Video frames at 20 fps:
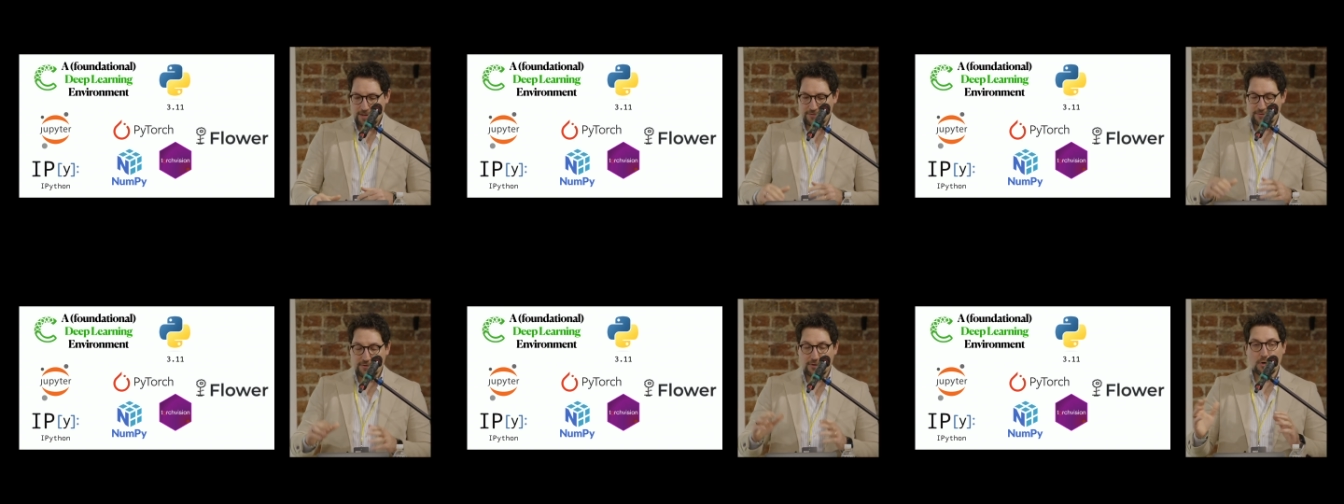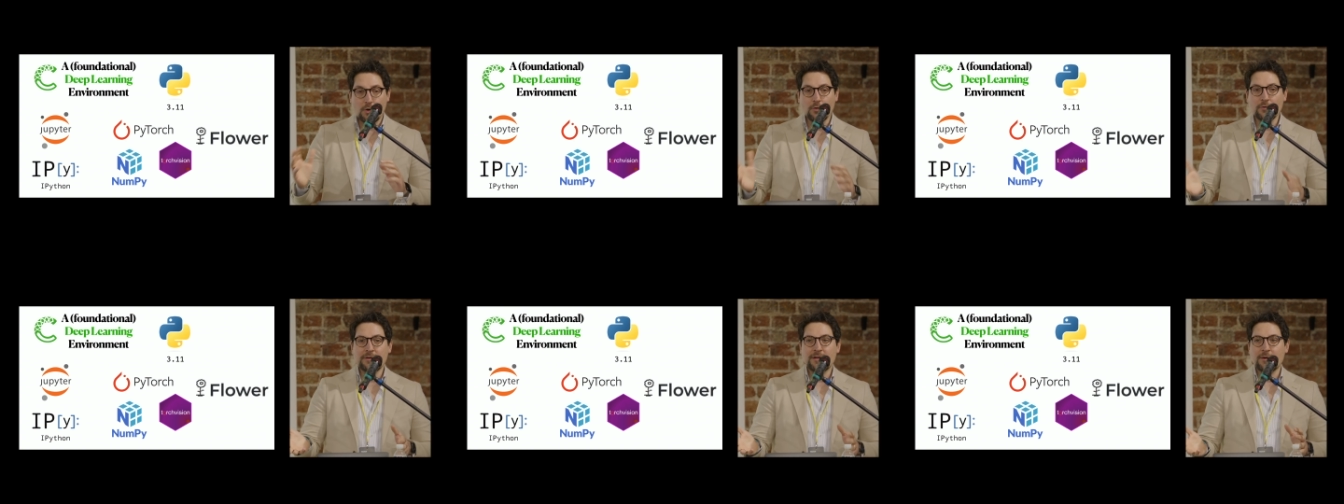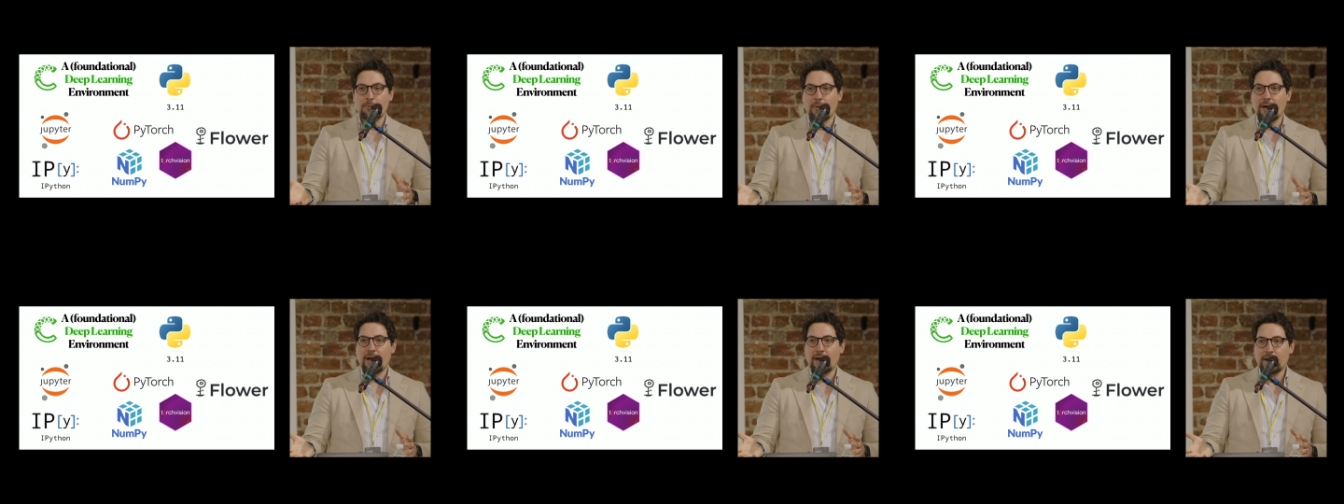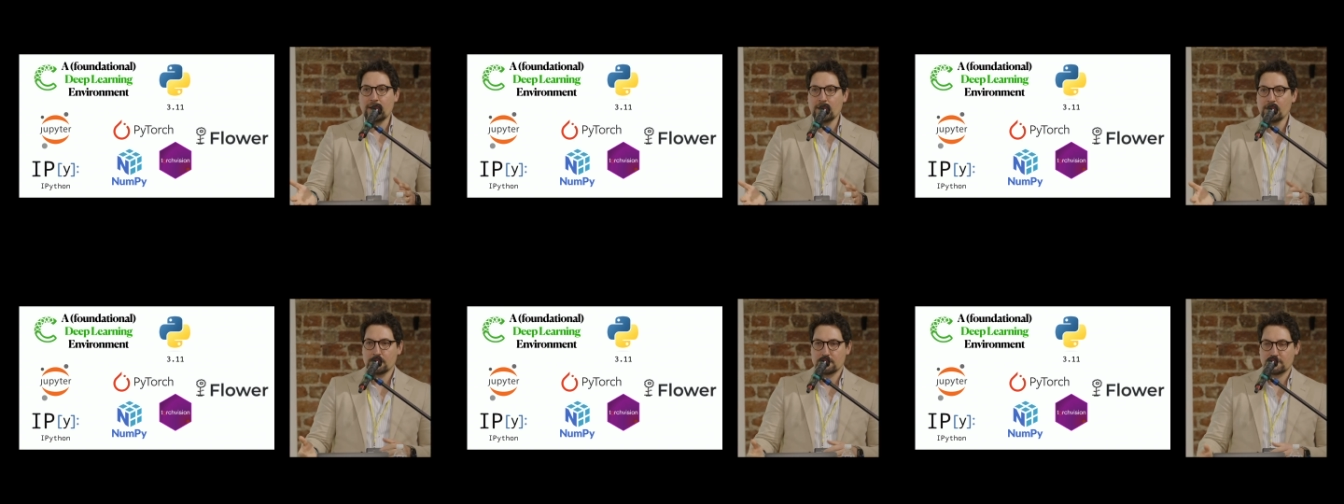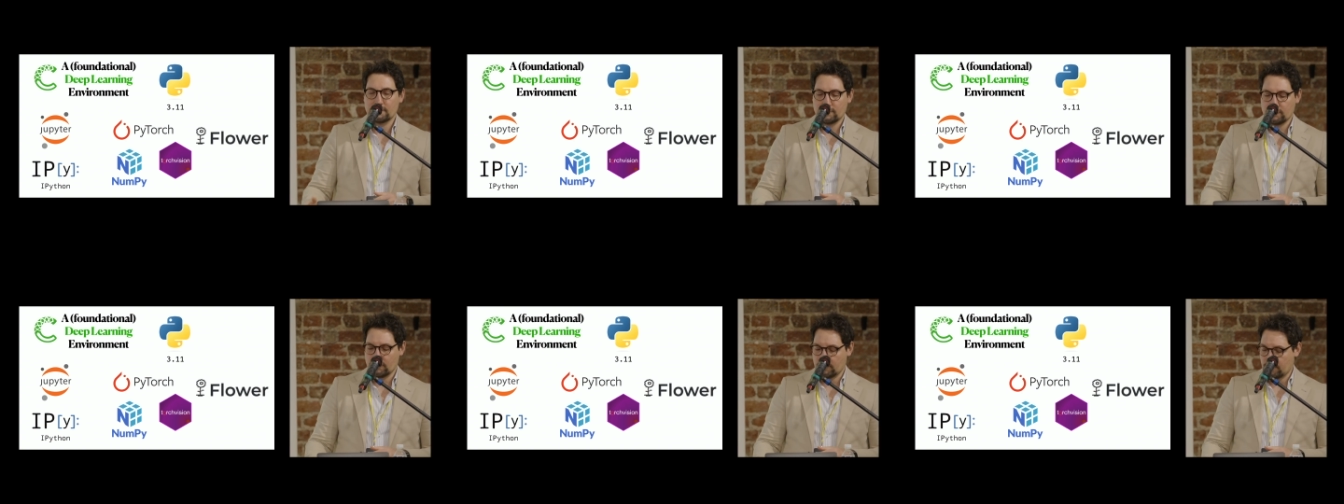The Conda way
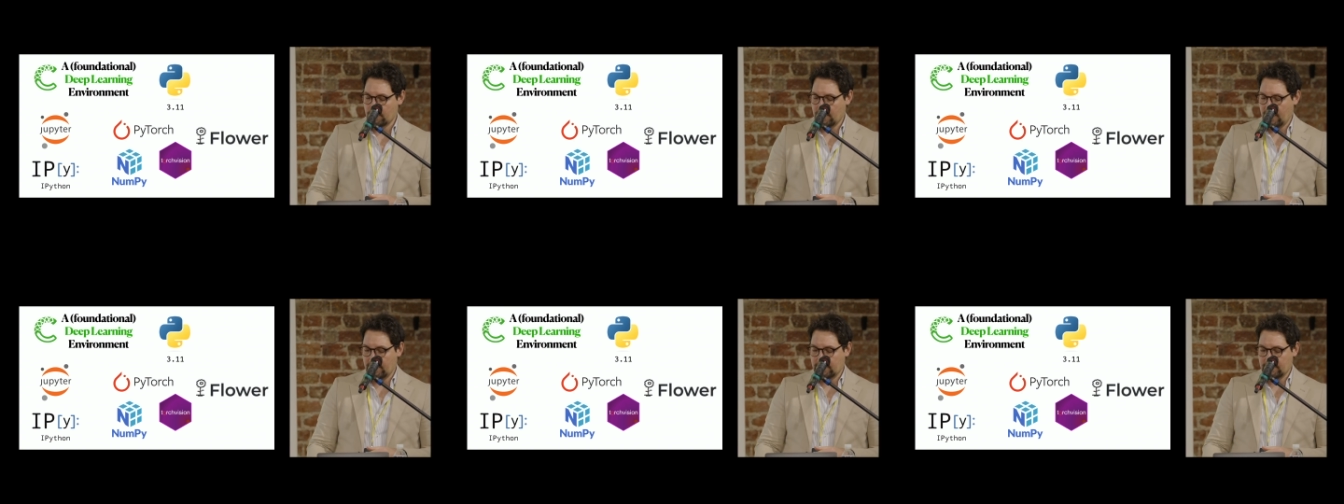to create